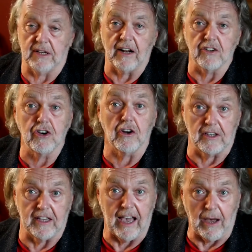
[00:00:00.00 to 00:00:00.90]
at
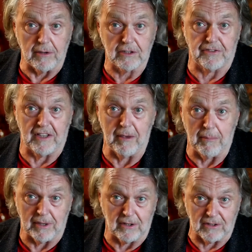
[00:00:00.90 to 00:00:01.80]
ungodly hours for him
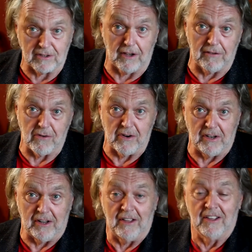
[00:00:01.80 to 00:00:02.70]
because over
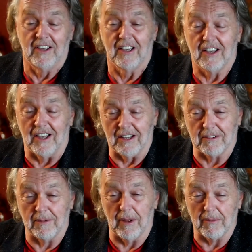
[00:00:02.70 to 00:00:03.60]
in uh,
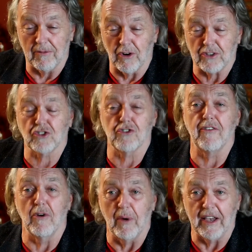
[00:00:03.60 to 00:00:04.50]
uh, Ross
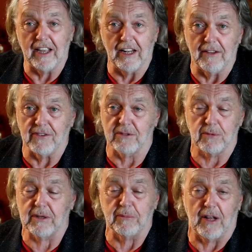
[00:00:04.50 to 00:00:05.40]
Trevor where he lives
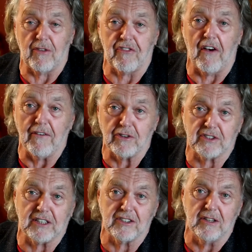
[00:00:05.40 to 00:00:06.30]
sometimes five or
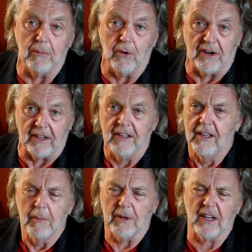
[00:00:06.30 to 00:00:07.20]
six in the morning
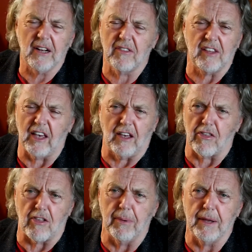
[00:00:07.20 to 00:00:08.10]
but I don't think he
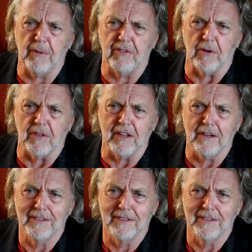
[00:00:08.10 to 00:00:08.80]
goes to bed before then.